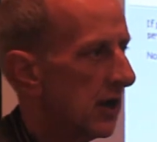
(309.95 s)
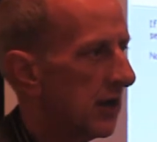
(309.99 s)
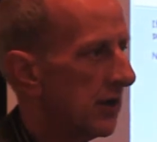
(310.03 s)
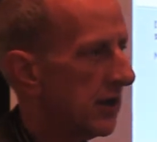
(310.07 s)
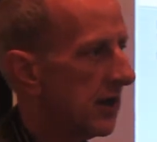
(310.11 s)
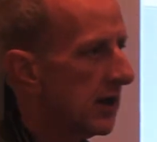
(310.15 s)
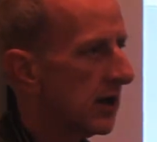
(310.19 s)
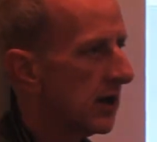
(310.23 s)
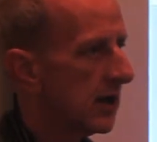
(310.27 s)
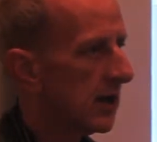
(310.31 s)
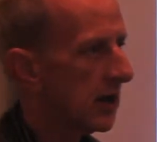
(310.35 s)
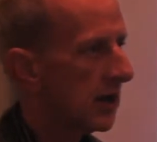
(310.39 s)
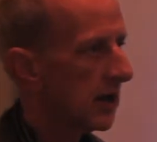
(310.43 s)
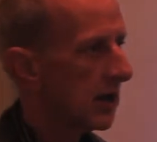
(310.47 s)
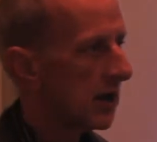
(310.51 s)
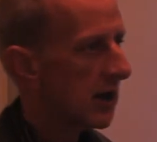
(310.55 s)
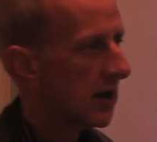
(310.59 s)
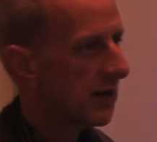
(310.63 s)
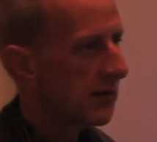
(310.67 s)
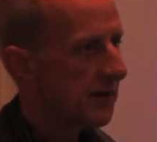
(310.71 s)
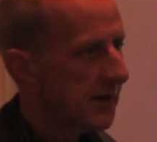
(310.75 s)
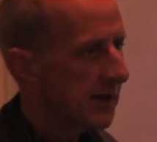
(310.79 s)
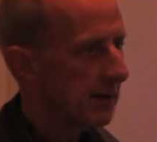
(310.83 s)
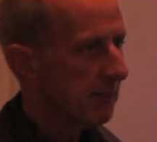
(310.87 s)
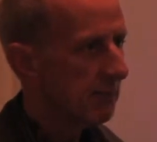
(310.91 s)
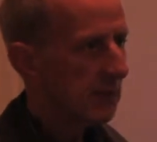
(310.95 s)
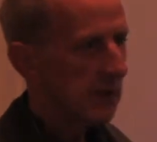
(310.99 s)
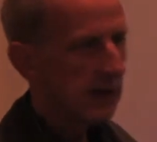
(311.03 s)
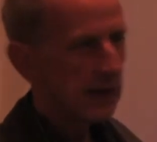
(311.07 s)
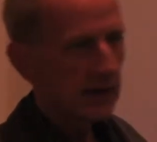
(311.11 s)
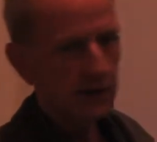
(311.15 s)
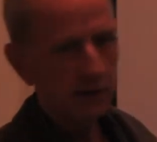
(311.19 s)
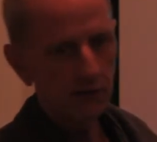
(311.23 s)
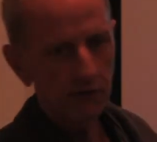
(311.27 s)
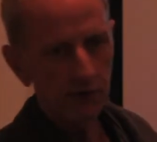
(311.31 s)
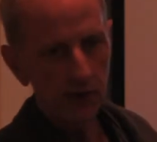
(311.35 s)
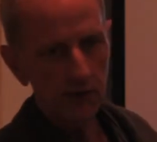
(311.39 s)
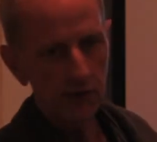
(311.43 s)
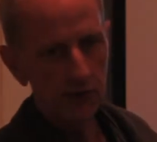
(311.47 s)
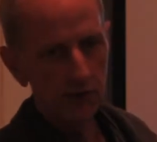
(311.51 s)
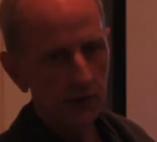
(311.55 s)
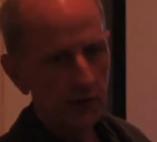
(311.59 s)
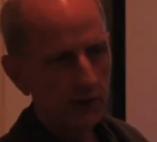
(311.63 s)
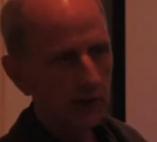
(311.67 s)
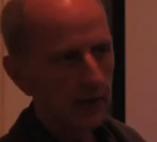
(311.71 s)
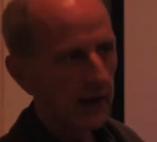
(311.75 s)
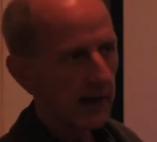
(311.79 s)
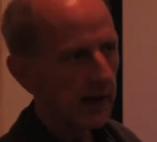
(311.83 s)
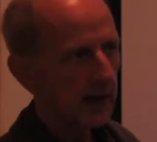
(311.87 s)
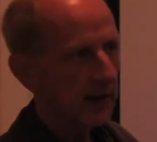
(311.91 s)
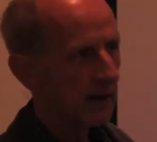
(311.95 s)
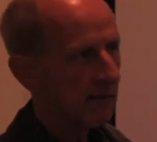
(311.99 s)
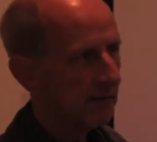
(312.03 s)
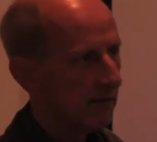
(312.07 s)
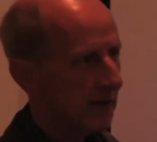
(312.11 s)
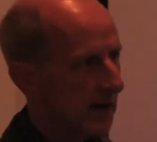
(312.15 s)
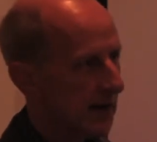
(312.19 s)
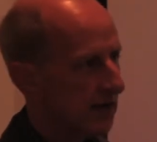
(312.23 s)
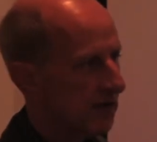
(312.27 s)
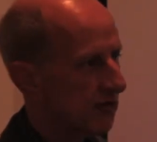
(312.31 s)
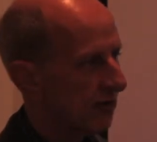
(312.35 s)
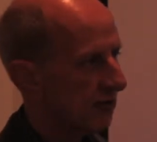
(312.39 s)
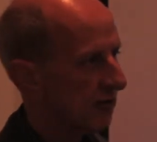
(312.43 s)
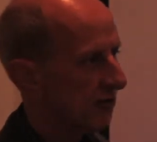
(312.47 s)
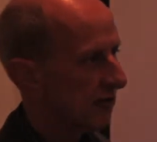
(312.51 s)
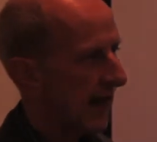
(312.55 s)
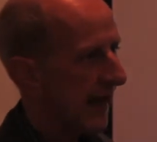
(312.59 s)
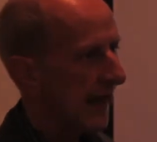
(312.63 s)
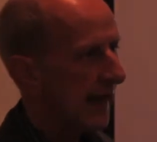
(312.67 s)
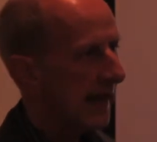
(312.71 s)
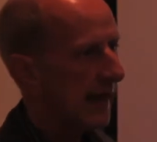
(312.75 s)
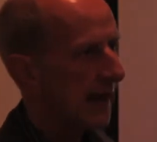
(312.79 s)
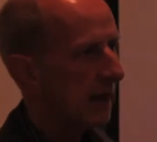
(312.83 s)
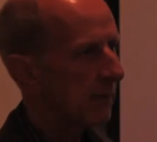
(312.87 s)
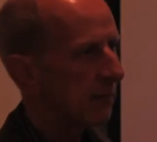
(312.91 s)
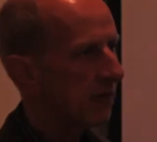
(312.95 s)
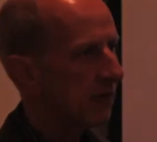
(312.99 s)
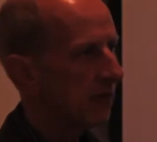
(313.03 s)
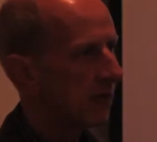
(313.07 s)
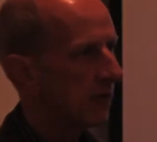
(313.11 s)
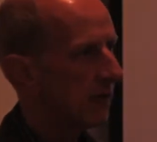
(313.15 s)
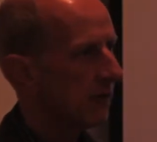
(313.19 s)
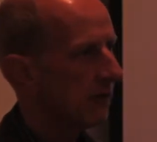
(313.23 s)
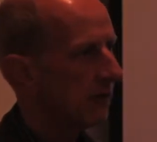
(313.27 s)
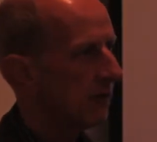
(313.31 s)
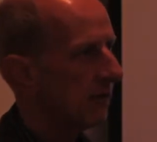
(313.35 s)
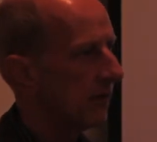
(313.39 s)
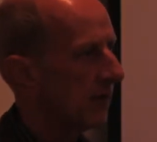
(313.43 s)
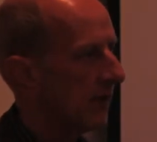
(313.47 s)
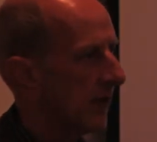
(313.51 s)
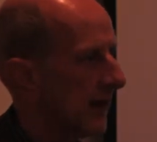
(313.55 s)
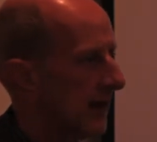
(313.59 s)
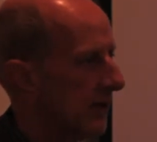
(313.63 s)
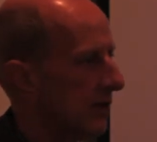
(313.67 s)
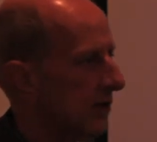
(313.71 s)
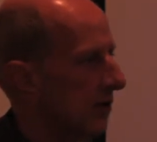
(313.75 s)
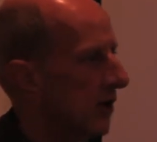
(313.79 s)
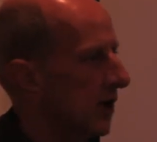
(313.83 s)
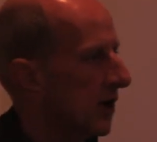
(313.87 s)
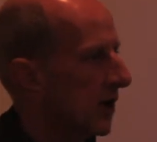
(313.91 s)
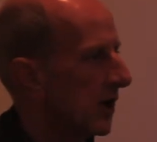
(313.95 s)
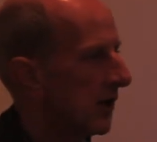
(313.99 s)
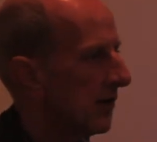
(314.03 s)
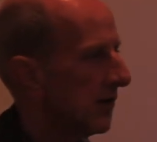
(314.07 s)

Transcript: they didn't meet each other at, at, conventions. That came sort of later.